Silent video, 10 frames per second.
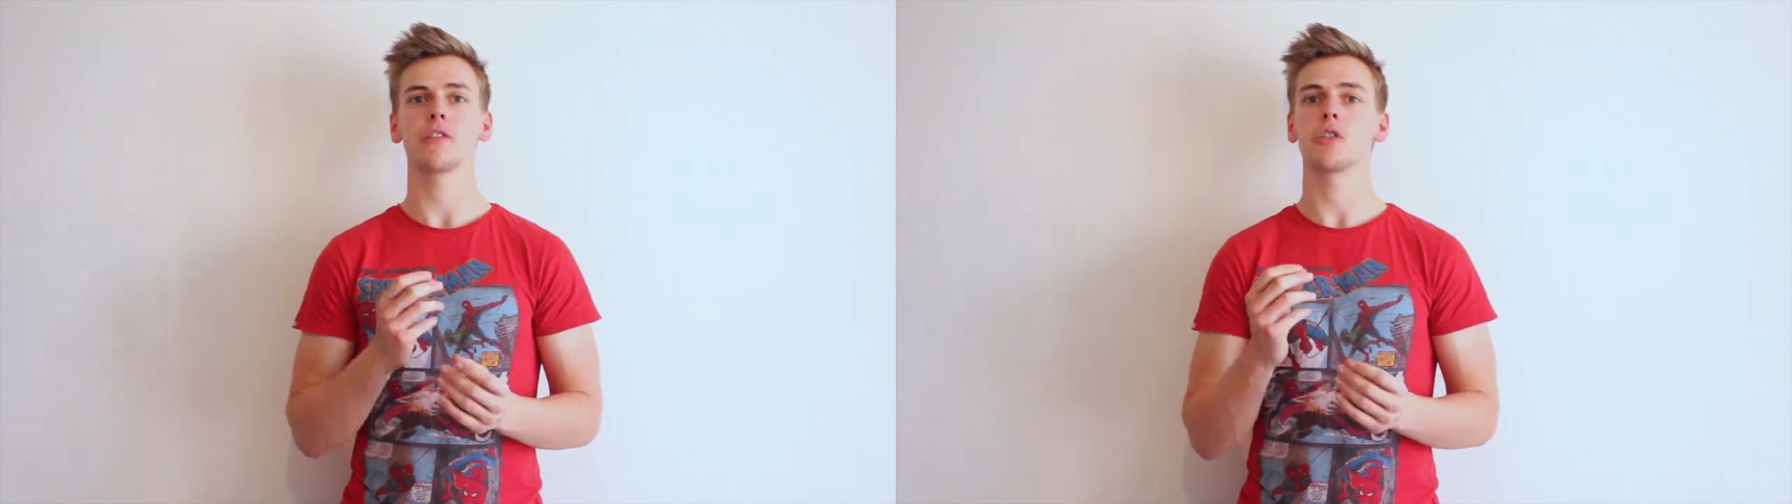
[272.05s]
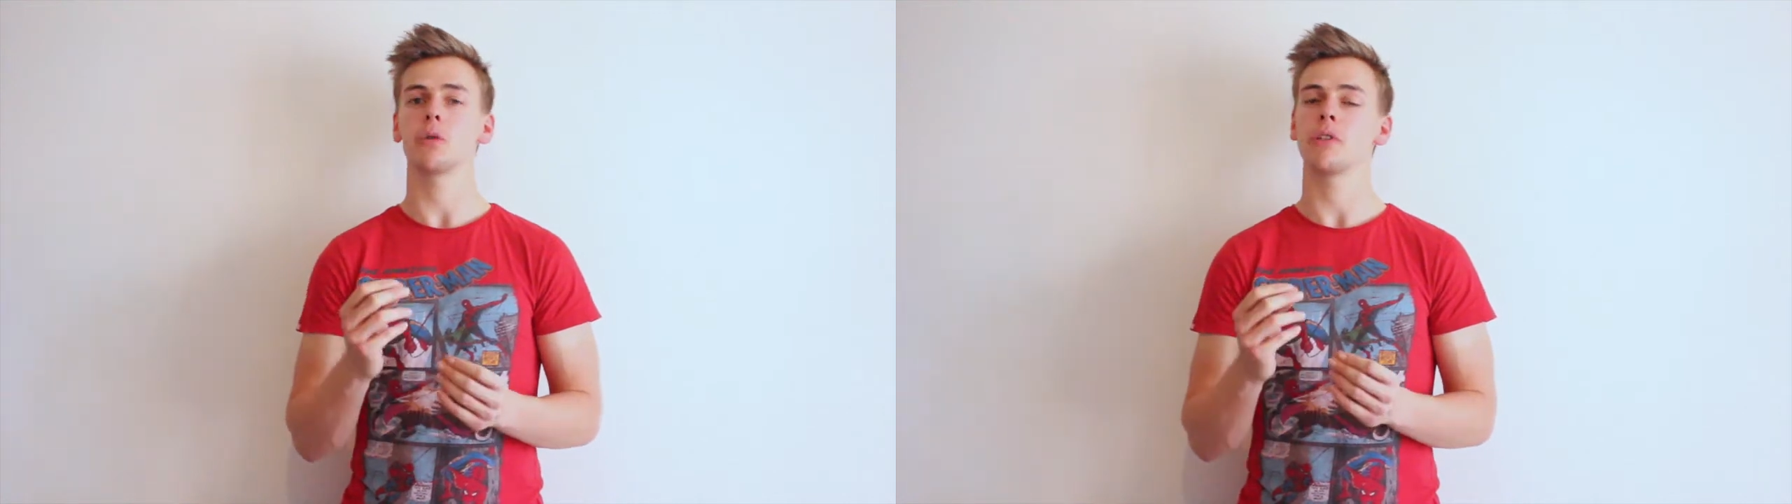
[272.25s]

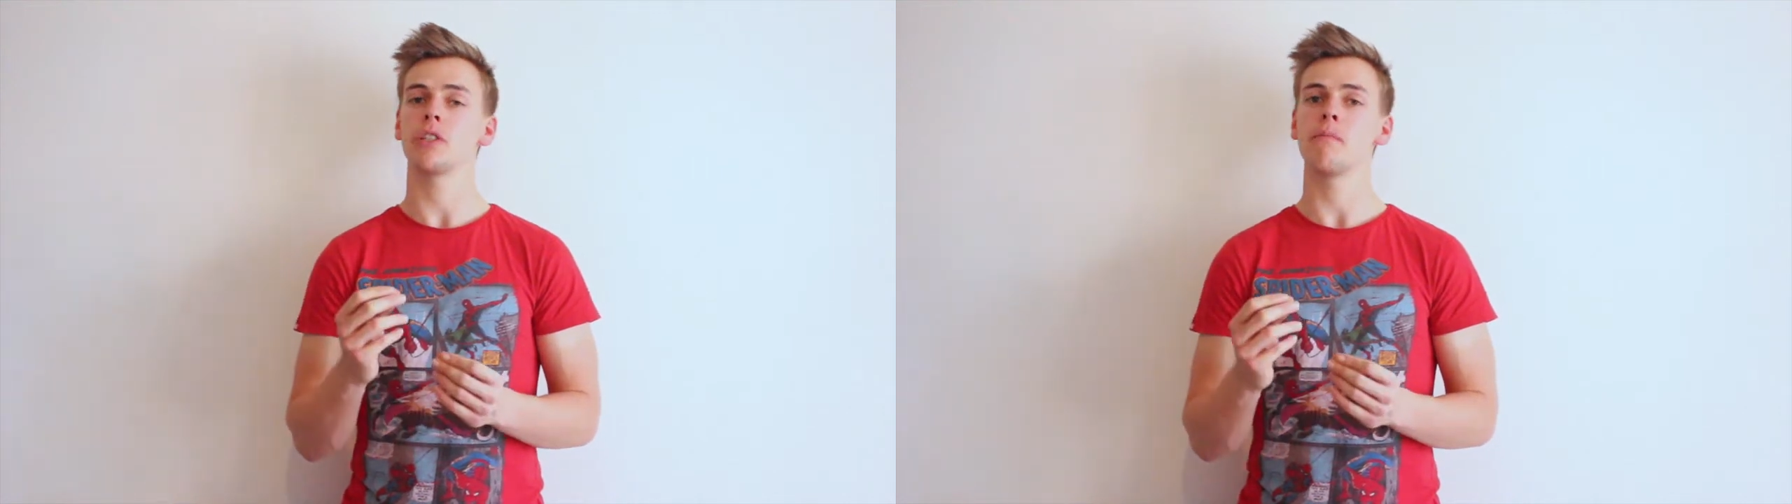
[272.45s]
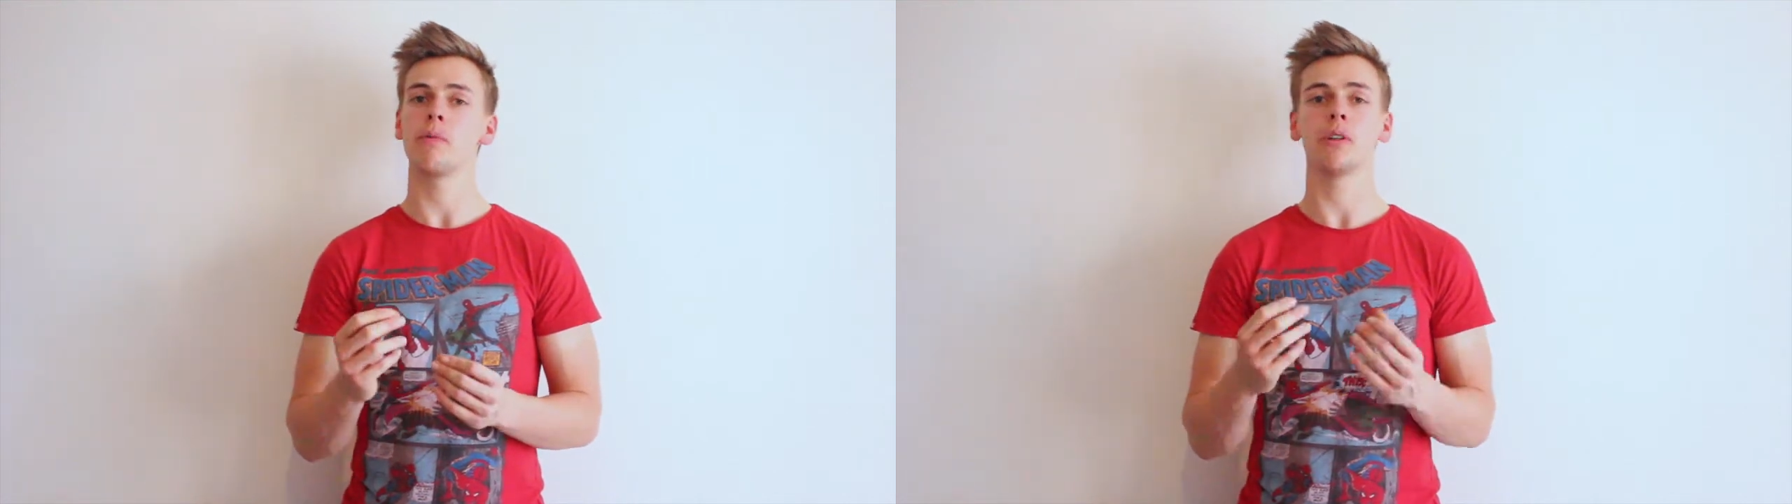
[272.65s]
super
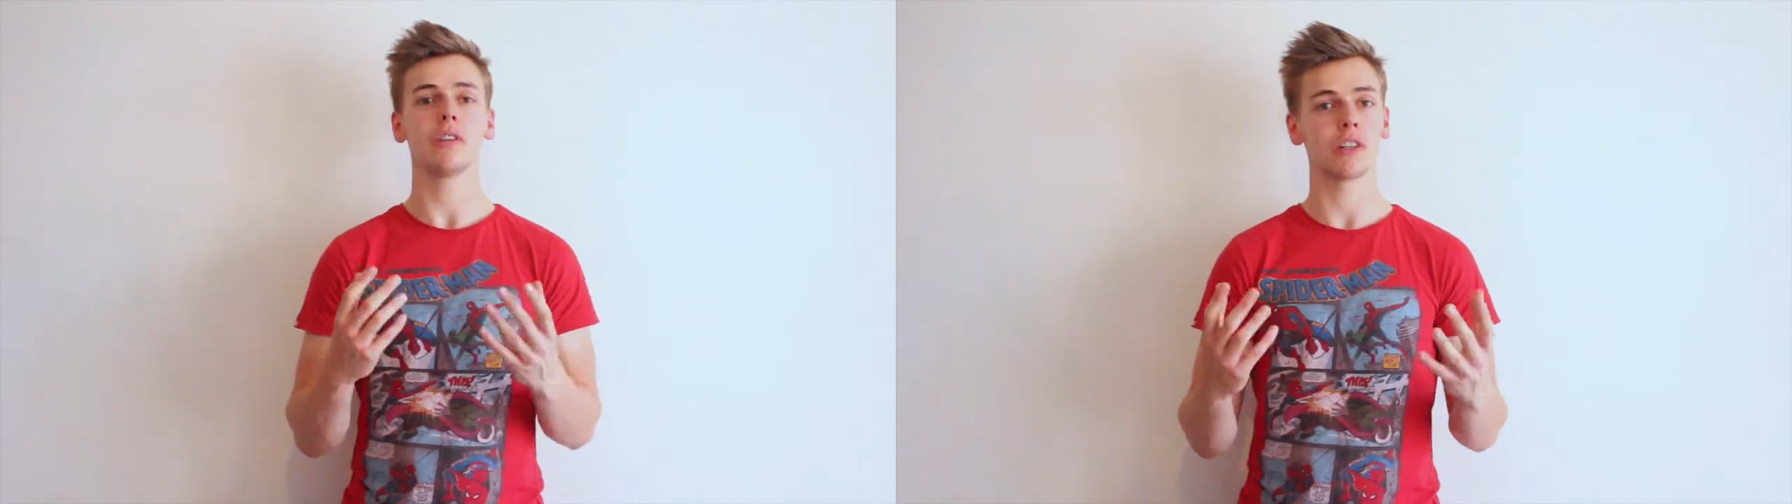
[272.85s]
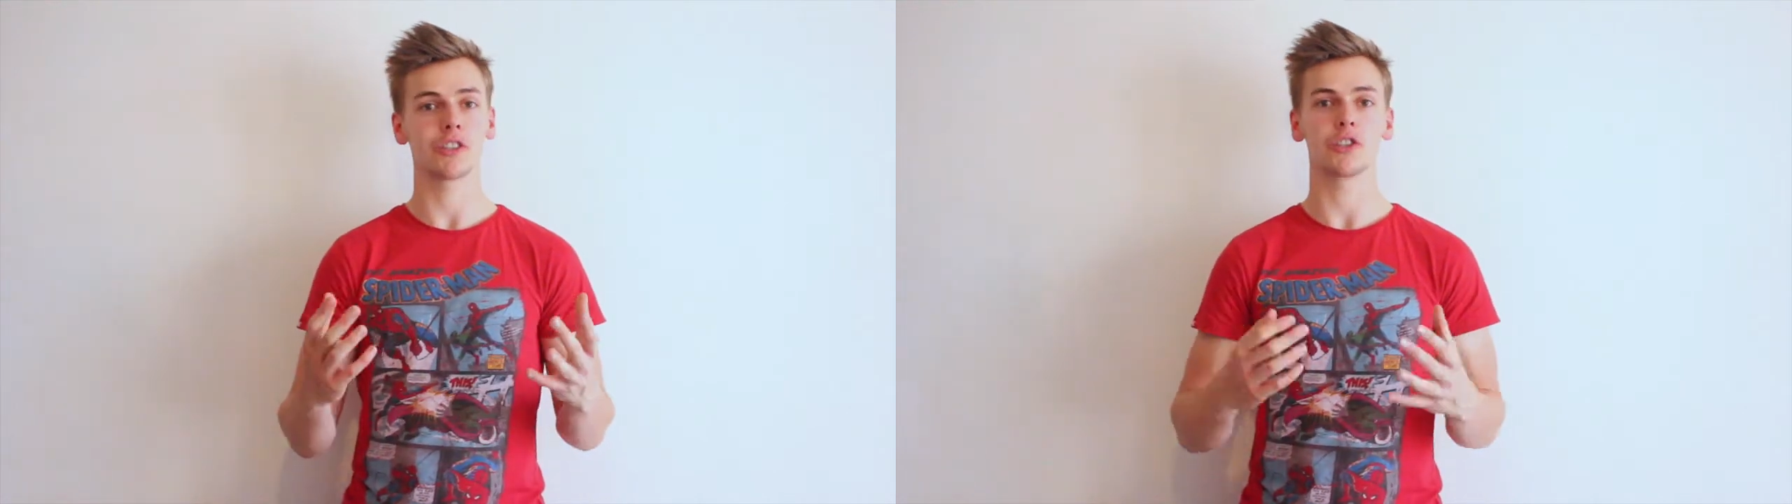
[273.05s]

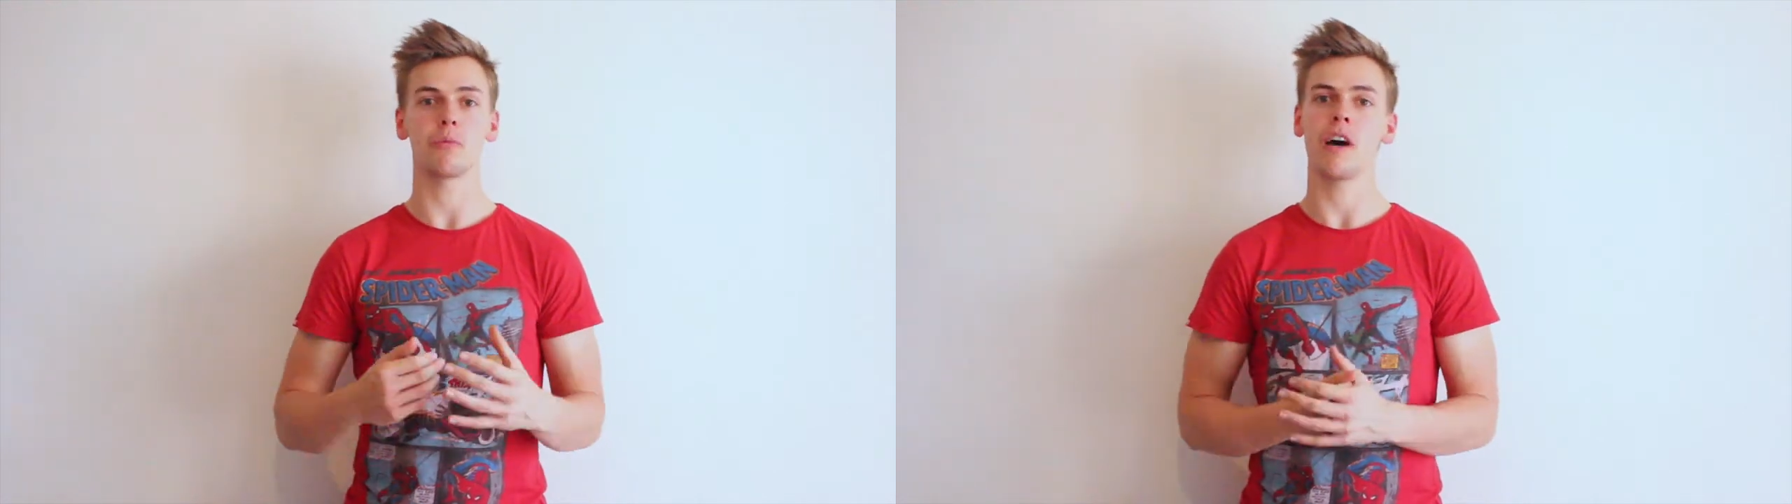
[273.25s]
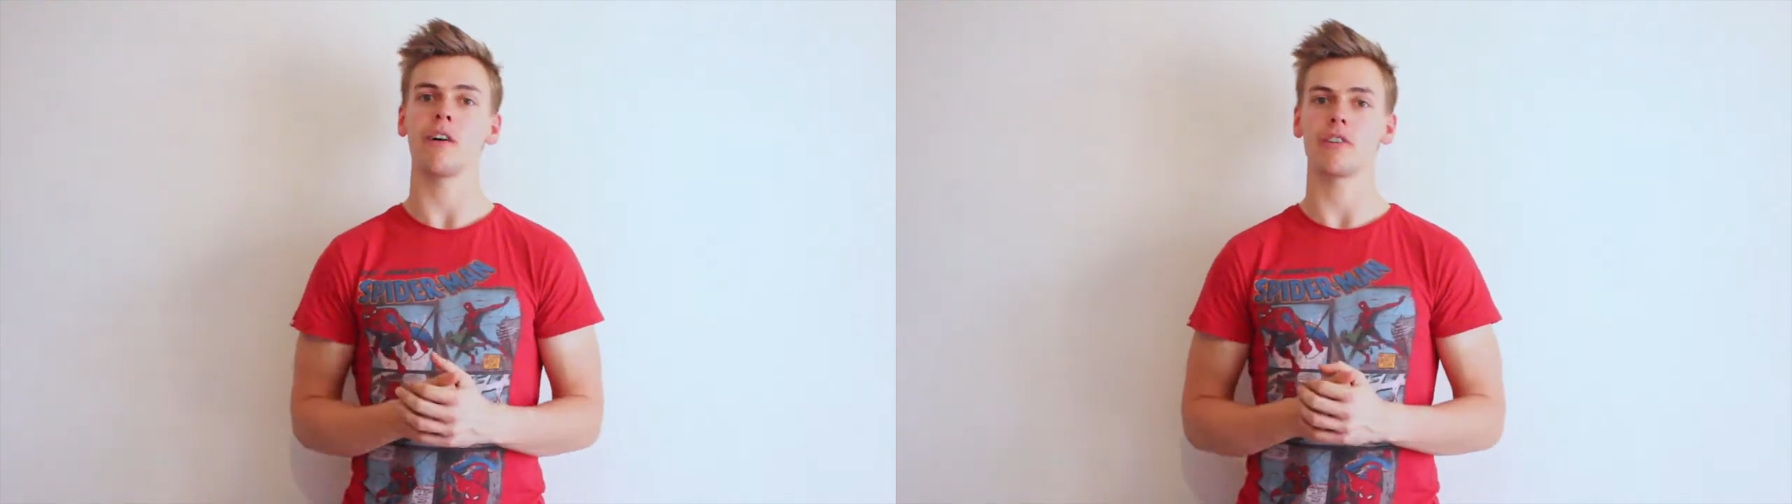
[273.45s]
simple and
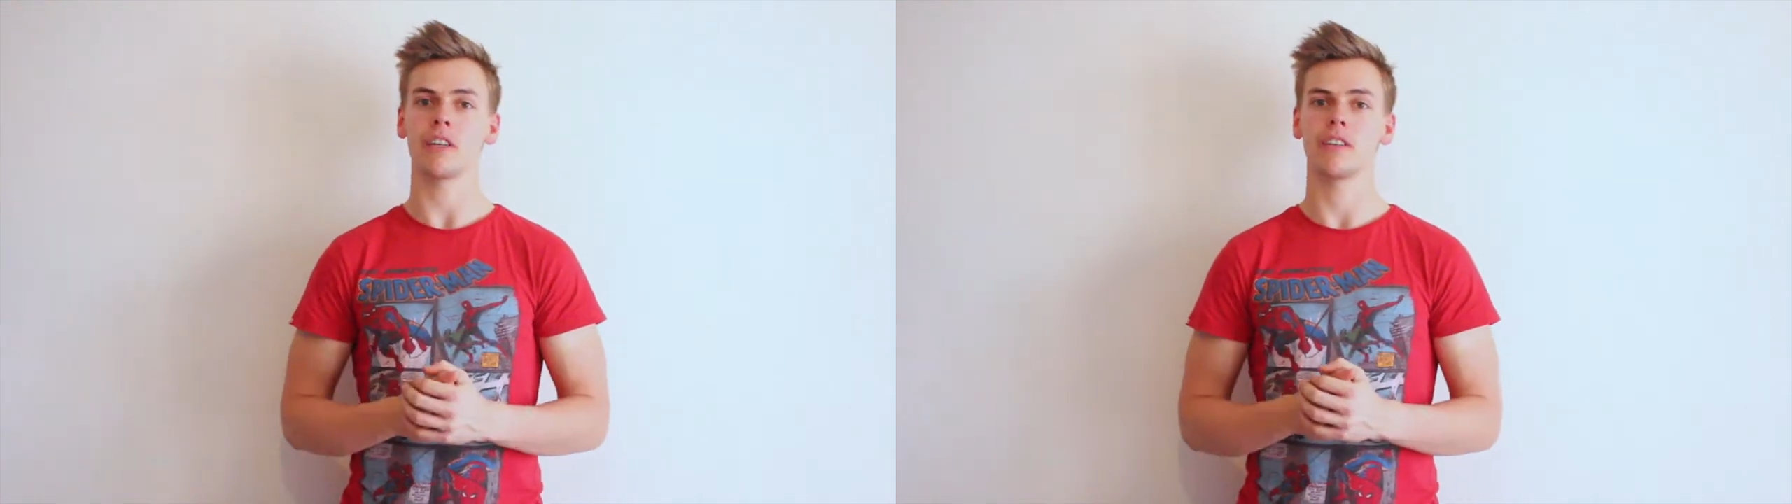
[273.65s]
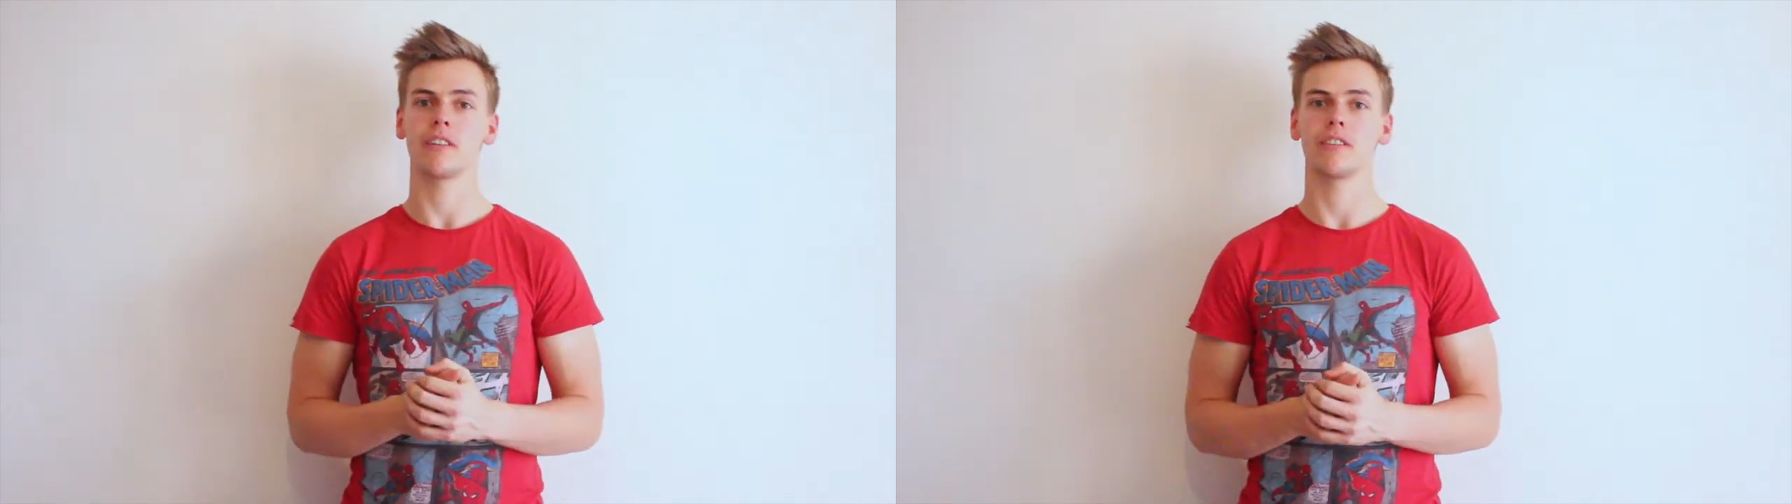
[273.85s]
super
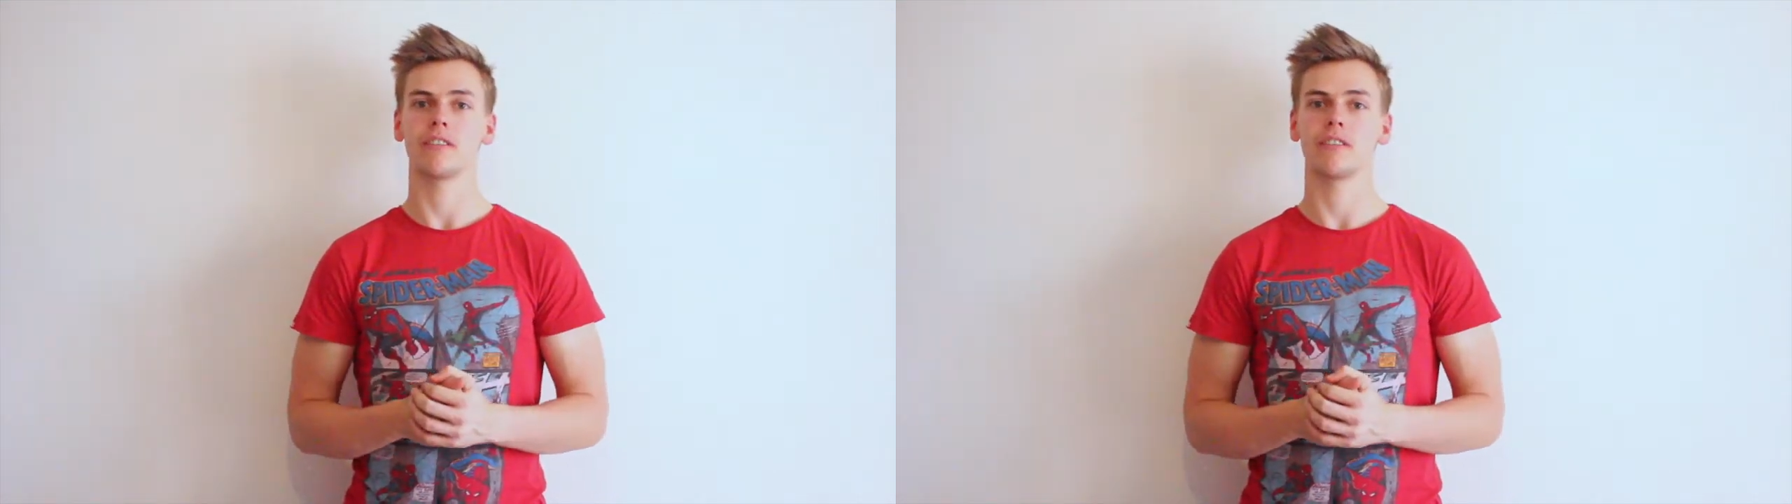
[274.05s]
healthy.